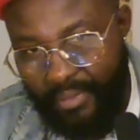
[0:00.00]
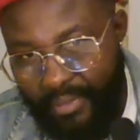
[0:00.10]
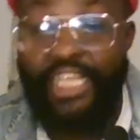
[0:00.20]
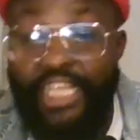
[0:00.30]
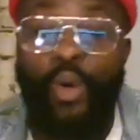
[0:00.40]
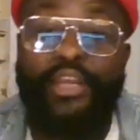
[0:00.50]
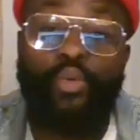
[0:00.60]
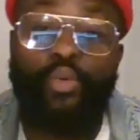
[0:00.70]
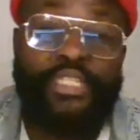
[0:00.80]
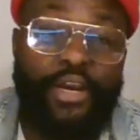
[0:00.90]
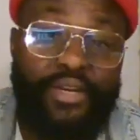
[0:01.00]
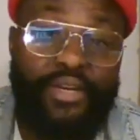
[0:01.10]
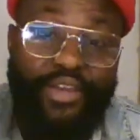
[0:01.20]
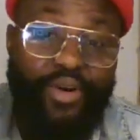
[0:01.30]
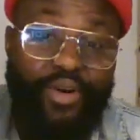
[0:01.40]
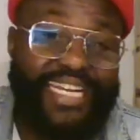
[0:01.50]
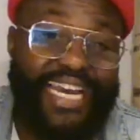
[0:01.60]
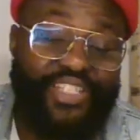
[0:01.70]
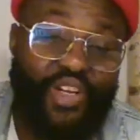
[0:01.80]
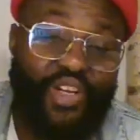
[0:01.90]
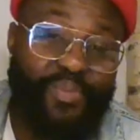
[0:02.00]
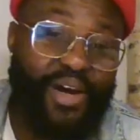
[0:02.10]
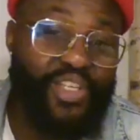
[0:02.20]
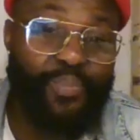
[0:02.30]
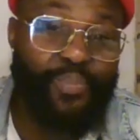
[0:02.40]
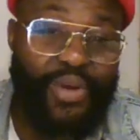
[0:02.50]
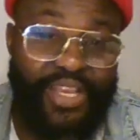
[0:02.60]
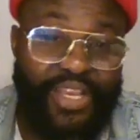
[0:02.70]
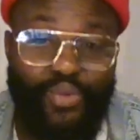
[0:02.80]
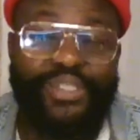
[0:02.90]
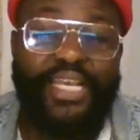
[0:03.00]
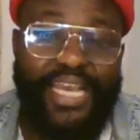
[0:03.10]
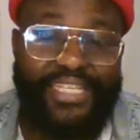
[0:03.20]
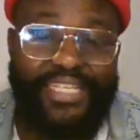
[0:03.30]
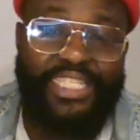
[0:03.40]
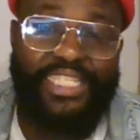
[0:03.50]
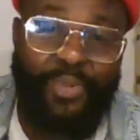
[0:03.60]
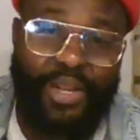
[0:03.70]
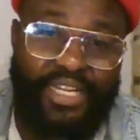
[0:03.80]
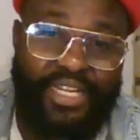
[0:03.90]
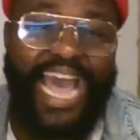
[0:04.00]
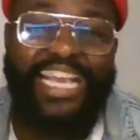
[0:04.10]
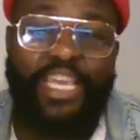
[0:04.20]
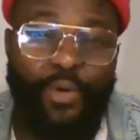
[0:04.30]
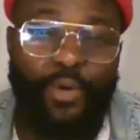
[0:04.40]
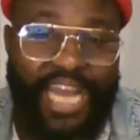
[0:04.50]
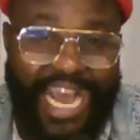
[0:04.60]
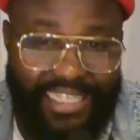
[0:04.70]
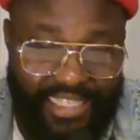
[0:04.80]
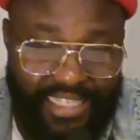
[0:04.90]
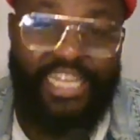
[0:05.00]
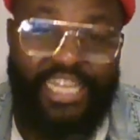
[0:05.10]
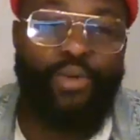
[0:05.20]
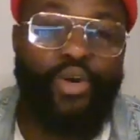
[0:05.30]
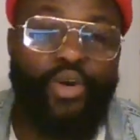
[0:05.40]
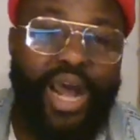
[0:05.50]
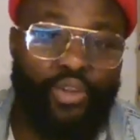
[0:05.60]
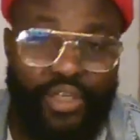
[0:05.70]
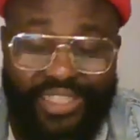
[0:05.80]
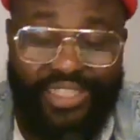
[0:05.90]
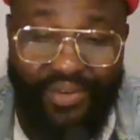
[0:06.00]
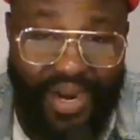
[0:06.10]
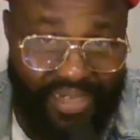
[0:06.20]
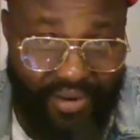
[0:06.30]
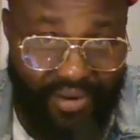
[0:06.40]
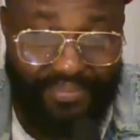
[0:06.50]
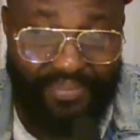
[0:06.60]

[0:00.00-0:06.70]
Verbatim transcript: That is why they will tell you that your leader is on the mountain praying. You will say, yes, he's praying. I keep on asking. They will go and turn it around now.